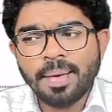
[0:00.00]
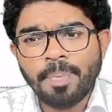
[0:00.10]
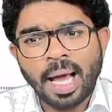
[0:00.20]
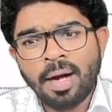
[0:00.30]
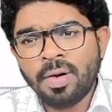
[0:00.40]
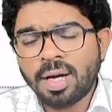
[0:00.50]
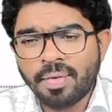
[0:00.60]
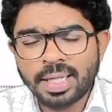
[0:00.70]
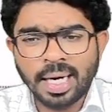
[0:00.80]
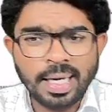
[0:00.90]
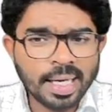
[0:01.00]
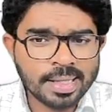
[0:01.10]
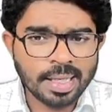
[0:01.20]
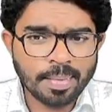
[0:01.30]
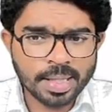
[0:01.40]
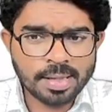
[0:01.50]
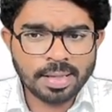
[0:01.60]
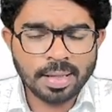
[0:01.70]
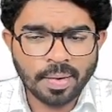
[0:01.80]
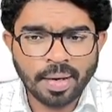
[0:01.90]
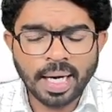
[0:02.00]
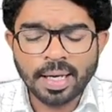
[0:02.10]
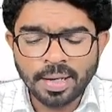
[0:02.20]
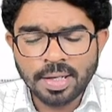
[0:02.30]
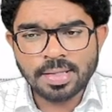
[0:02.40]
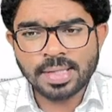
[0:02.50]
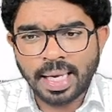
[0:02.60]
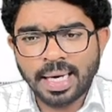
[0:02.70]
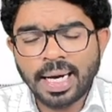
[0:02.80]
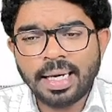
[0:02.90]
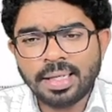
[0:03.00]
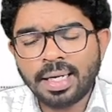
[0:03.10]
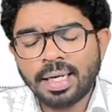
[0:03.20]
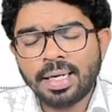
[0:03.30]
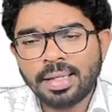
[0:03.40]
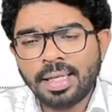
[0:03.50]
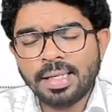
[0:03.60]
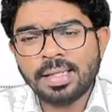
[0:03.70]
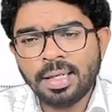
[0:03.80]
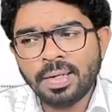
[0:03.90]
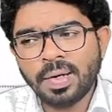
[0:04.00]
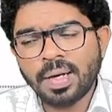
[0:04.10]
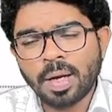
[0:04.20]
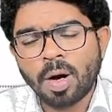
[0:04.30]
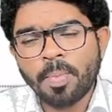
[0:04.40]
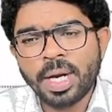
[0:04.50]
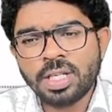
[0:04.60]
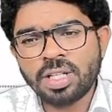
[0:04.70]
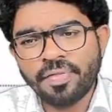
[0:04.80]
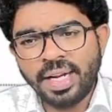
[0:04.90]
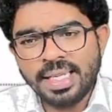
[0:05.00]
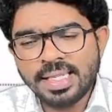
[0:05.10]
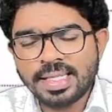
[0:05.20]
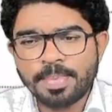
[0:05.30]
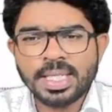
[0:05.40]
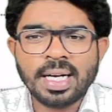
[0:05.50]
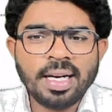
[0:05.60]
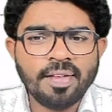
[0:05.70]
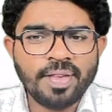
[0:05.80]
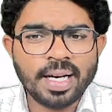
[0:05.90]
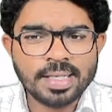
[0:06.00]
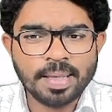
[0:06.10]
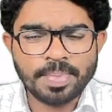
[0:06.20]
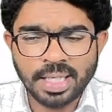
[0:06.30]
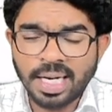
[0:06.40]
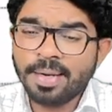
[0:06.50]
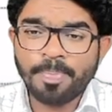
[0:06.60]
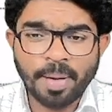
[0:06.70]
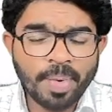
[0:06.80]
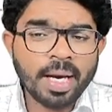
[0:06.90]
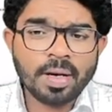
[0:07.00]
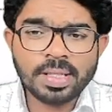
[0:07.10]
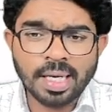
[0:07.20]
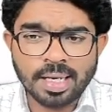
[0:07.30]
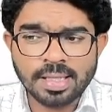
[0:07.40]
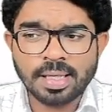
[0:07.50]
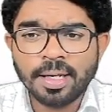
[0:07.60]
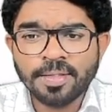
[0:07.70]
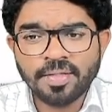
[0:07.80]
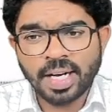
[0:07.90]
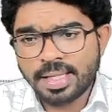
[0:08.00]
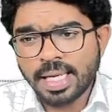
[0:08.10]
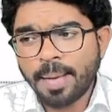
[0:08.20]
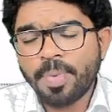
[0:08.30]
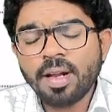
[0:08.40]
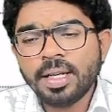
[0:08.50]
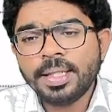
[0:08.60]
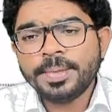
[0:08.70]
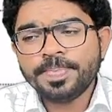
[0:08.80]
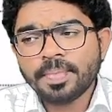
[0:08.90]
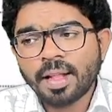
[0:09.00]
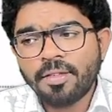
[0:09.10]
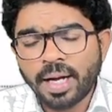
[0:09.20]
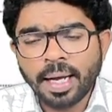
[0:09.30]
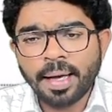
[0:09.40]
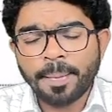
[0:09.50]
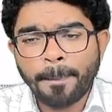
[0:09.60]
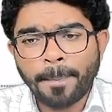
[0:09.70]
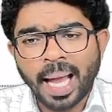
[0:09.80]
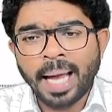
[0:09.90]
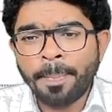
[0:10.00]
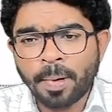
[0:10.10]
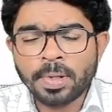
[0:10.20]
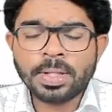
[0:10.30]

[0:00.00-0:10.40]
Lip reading: planning to cover the entire syllabus. Okay, right? So segregate the things into a combination of an easy subject and a difficult subject and prepare your checklist. For example, for a plan pro